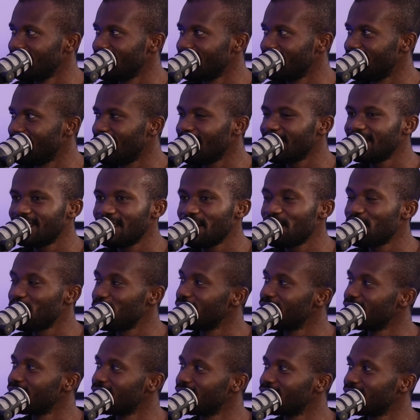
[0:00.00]
that they're
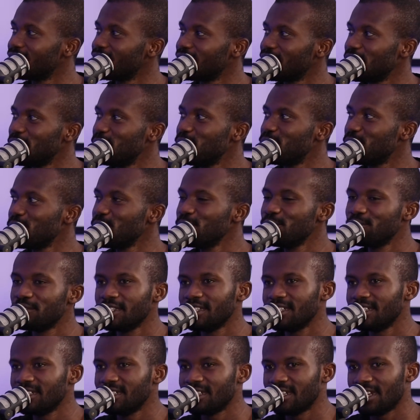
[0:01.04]

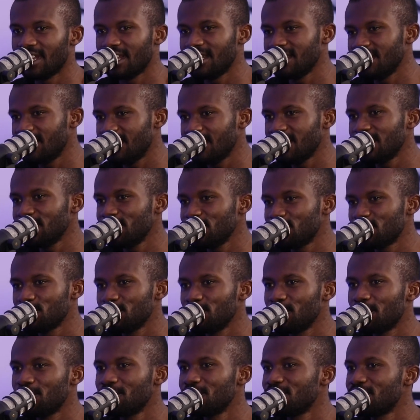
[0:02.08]
improving and getting
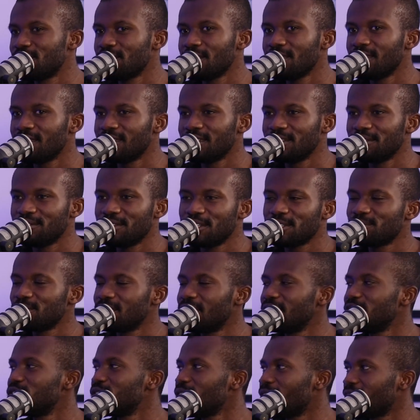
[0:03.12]
to a return on investment
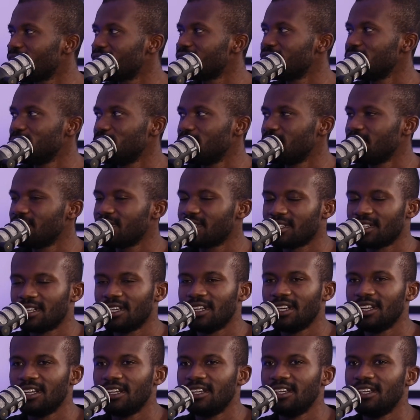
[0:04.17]
that you actually want.
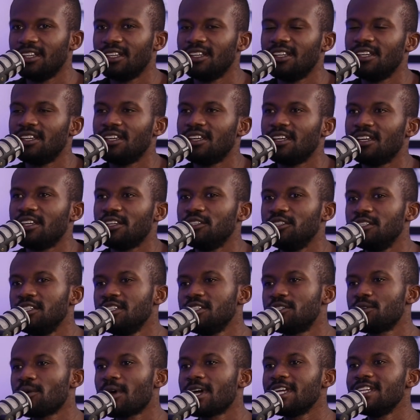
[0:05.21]
You
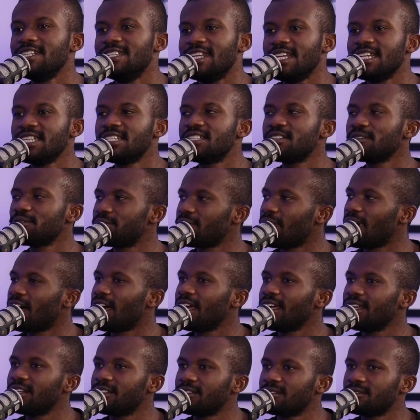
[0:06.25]
need to
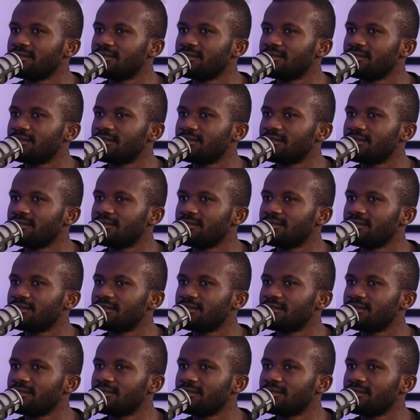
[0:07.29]
identify.